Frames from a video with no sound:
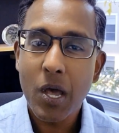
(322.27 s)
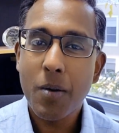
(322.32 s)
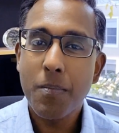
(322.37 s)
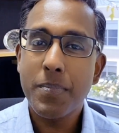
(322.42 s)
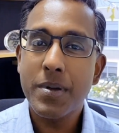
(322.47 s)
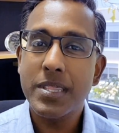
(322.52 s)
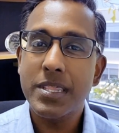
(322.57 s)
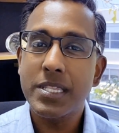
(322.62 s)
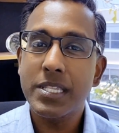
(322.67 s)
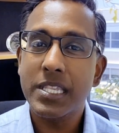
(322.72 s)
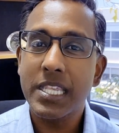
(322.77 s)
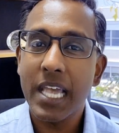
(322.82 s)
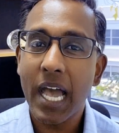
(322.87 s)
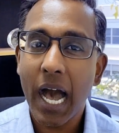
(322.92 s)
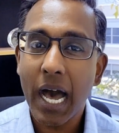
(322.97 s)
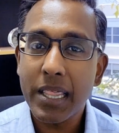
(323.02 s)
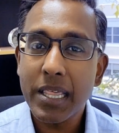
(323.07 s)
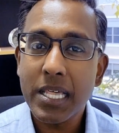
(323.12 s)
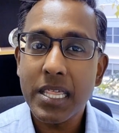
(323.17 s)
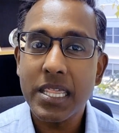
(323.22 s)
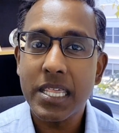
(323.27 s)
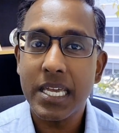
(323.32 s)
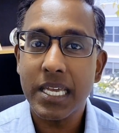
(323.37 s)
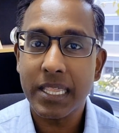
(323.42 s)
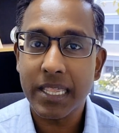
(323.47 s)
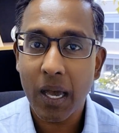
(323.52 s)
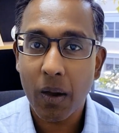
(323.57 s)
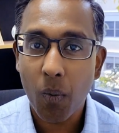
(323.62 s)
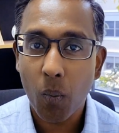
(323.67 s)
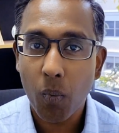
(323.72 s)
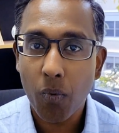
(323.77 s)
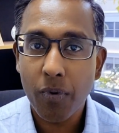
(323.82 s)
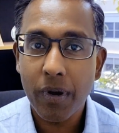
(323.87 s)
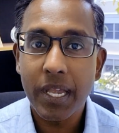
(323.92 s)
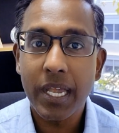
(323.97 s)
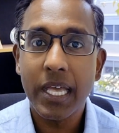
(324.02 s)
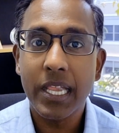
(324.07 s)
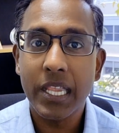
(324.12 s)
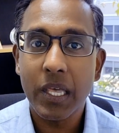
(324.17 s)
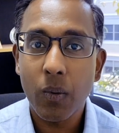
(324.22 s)
But the other thing that
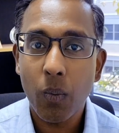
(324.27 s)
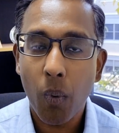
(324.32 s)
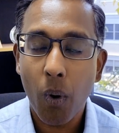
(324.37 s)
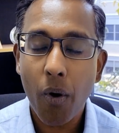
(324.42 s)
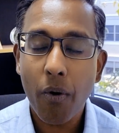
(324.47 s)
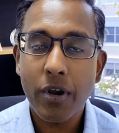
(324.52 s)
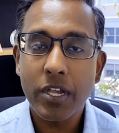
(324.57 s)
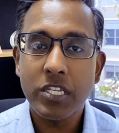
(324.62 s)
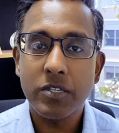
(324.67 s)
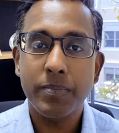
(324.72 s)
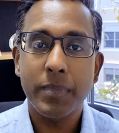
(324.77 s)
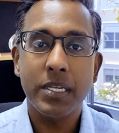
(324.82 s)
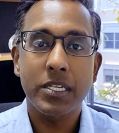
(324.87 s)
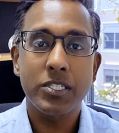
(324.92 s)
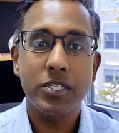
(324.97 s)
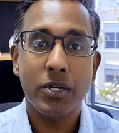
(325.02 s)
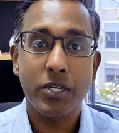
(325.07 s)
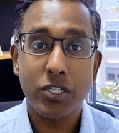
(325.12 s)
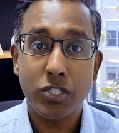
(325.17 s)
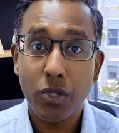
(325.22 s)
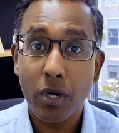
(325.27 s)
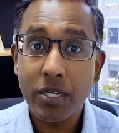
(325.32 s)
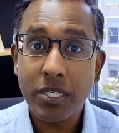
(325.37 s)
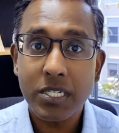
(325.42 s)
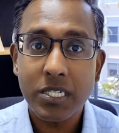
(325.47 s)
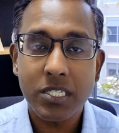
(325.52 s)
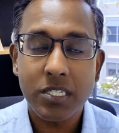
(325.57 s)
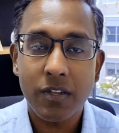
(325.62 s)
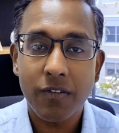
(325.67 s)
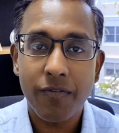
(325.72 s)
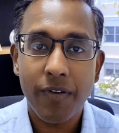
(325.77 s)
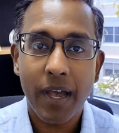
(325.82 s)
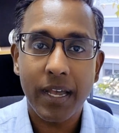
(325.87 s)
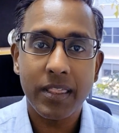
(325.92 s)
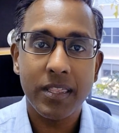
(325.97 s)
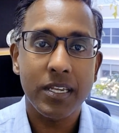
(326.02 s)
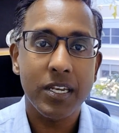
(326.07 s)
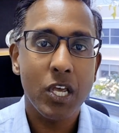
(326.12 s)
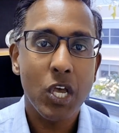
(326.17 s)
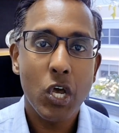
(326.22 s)
really worries me, so it's not just the fact
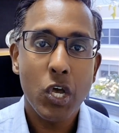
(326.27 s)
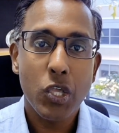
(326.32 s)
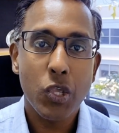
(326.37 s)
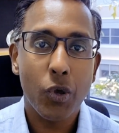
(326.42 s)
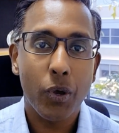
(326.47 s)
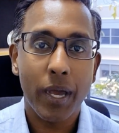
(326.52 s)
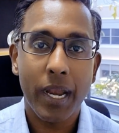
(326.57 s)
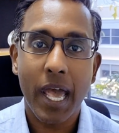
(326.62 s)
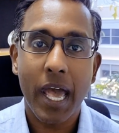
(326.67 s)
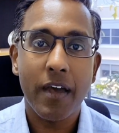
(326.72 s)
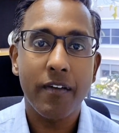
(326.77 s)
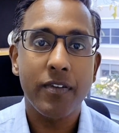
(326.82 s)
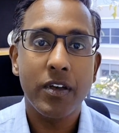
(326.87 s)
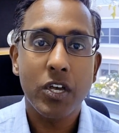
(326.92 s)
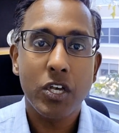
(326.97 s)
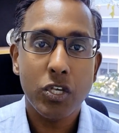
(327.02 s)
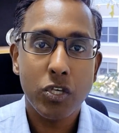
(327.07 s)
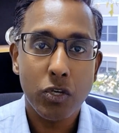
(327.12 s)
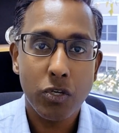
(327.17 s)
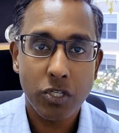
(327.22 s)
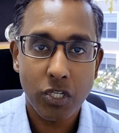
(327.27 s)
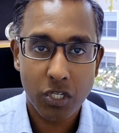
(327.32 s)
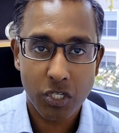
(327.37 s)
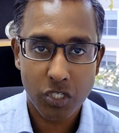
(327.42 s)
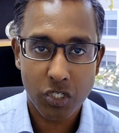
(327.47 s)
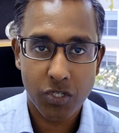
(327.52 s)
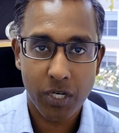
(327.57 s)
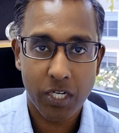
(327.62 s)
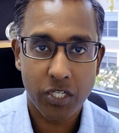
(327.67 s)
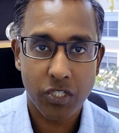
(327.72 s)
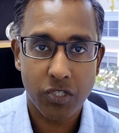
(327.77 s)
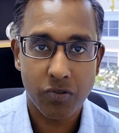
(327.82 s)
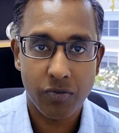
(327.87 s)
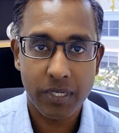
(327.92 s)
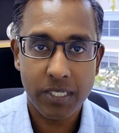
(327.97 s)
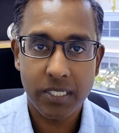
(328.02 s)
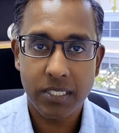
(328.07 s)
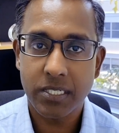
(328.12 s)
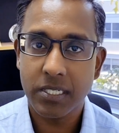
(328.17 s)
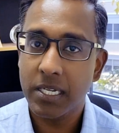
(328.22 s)
that you're going to have huge construction
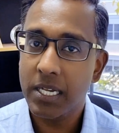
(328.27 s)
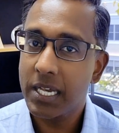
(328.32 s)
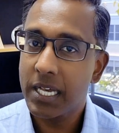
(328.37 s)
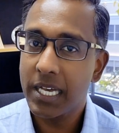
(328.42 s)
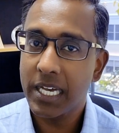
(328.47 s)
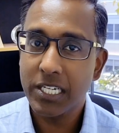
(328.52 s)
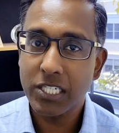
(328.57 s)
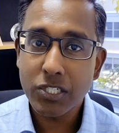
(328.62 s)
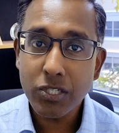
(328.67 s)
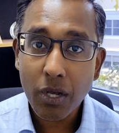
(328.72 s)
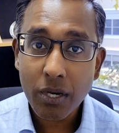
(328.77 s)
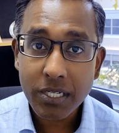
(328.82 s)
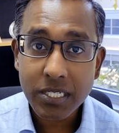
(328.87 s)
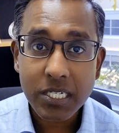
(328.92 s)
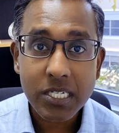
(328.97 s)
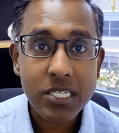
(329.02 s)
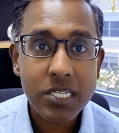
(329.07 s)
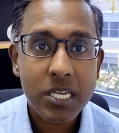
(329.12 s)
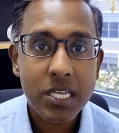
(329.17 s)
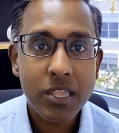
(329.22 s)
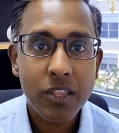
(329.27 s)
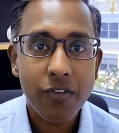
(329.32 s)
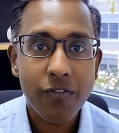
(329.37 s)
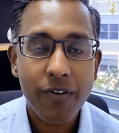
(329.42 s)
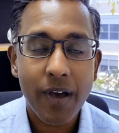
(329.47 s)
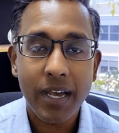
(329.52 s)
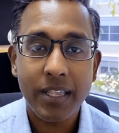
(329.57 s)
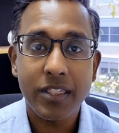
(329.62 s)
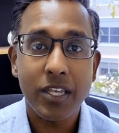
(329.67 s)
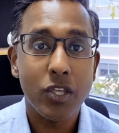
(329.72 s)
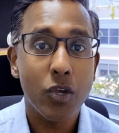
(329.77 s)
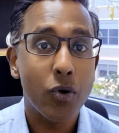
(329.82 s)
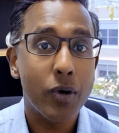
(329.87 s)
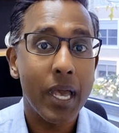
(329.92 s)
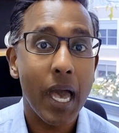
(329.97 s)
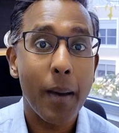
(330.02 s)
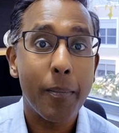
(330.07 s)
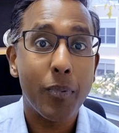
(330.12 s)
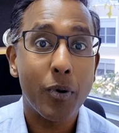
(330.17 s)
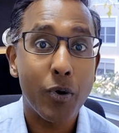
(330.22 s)
risks. It's not just the fact that your
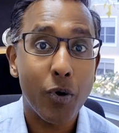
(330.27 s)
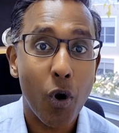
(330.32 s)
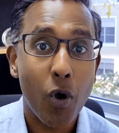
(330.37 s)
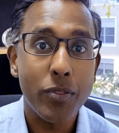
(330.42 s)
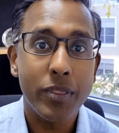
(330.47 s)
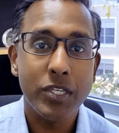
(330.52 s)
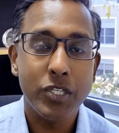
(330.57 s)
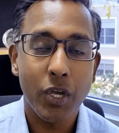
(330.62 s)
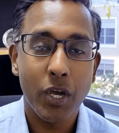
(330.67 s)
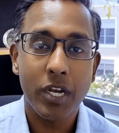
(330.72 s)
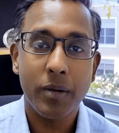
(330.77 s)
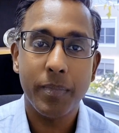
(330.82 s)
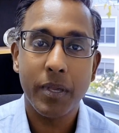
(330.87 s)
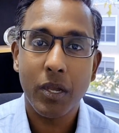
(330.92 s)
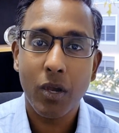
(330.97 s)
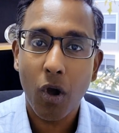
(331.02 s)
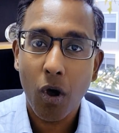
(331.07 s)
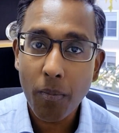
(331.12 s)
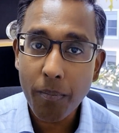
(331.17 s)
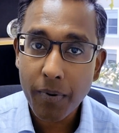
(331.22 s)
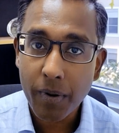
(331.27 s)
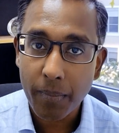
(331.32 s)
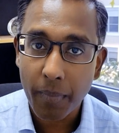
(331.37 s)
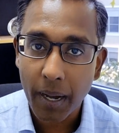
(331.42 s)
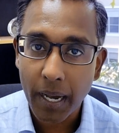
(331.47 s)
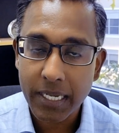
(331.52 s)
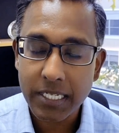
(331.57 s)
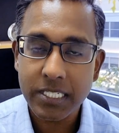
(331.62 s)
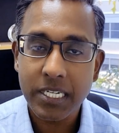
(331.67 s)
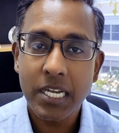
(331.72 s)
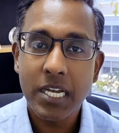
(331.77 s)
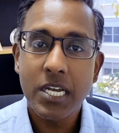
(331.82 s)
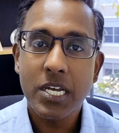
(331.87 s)
capital growth is going to be compromised.